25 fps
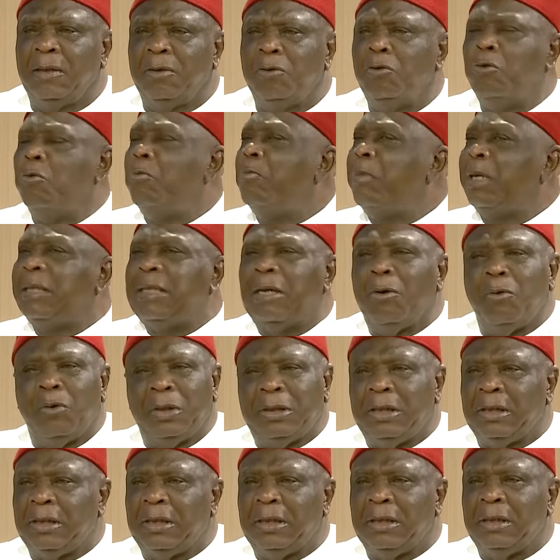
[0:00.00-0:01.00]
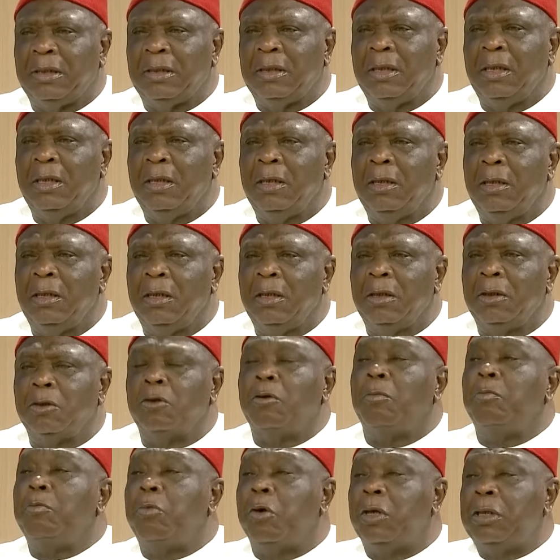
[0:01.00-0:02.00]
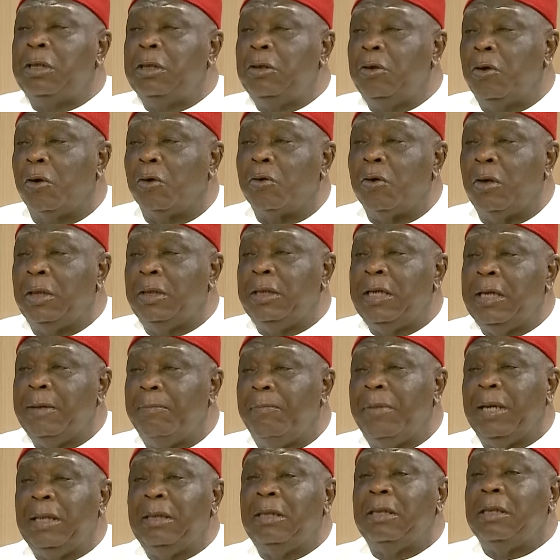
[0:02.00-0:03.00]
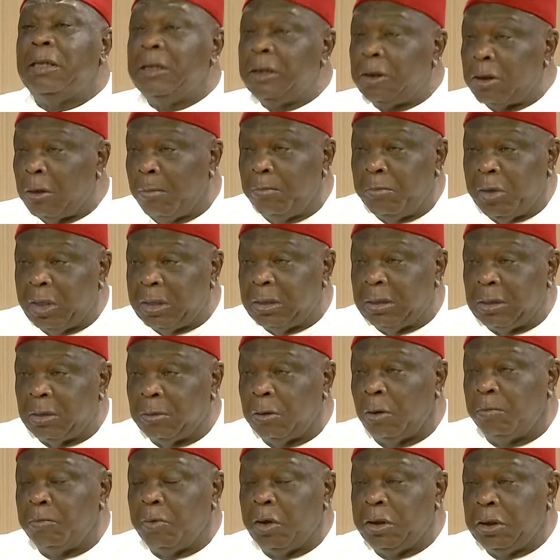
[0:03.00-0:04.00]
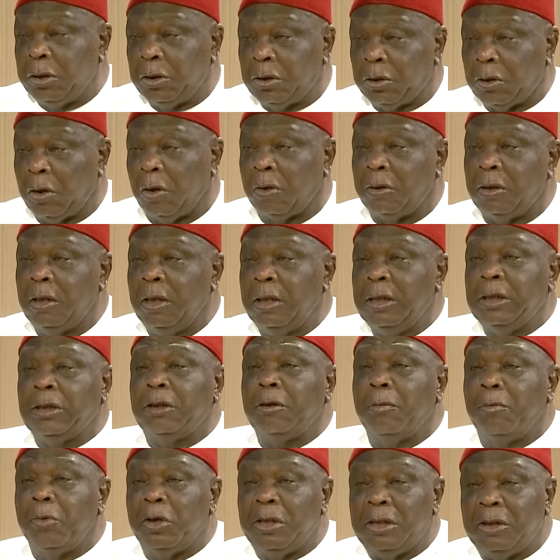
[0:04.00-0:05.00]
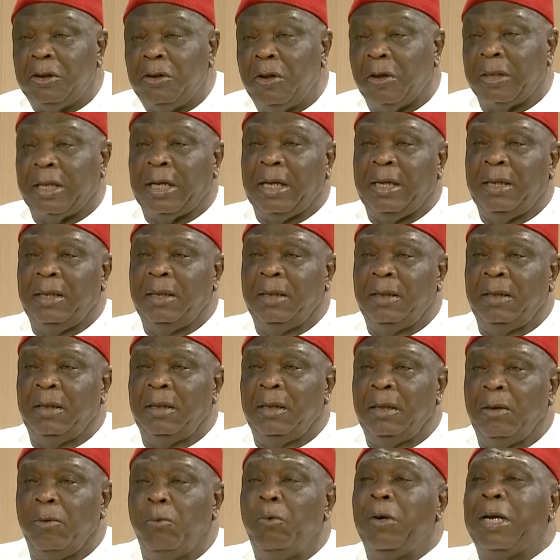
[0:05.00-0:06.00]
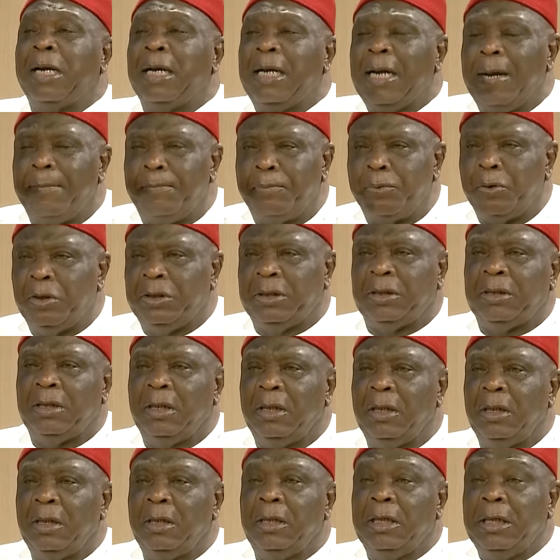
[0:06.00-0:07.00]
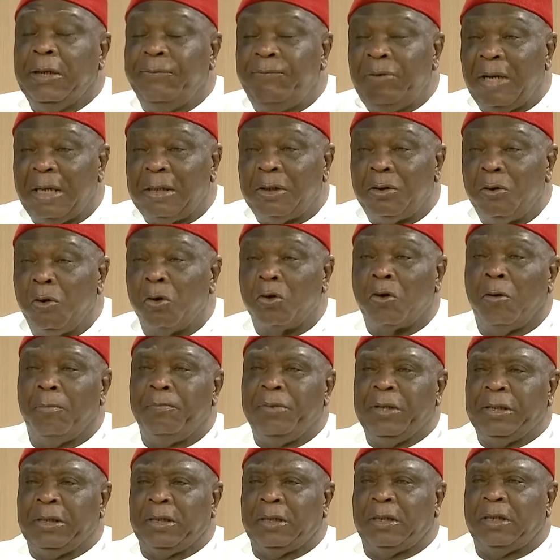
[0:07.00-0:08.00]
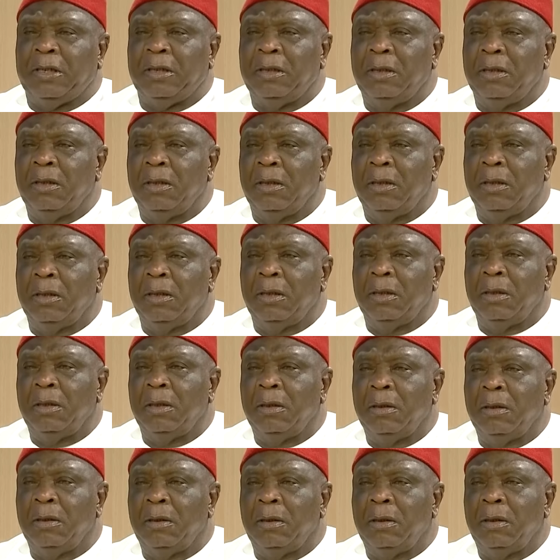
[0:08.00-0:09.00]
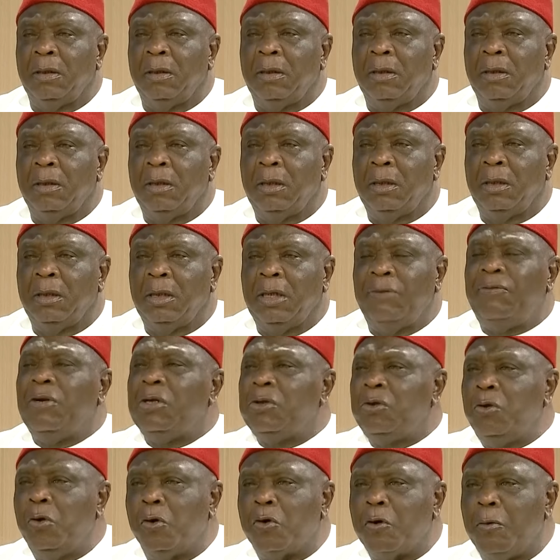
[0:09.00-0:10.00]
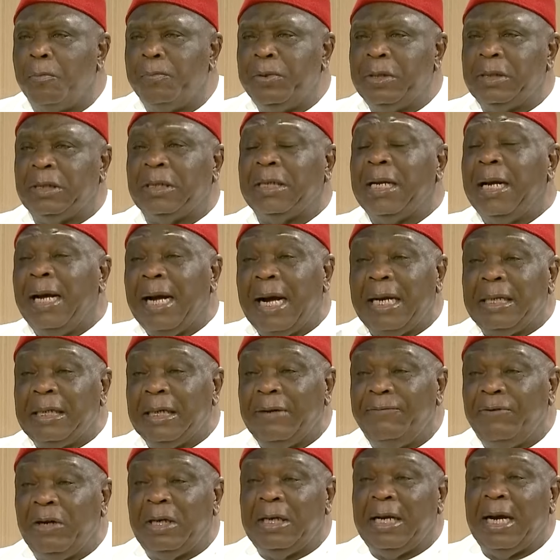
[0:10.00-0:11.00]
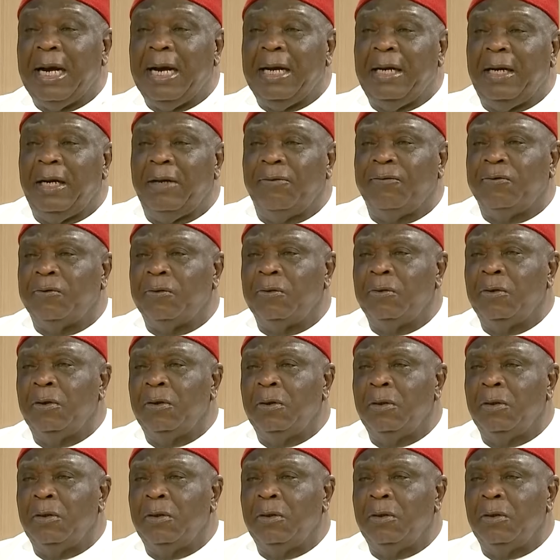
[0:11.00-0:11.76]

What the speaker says: no matter what it is. Somebody you're calling a bandit, is somebody's son, is somebody's daughter. We can approach if there is no complicity. If there's no complicity, at a very high level,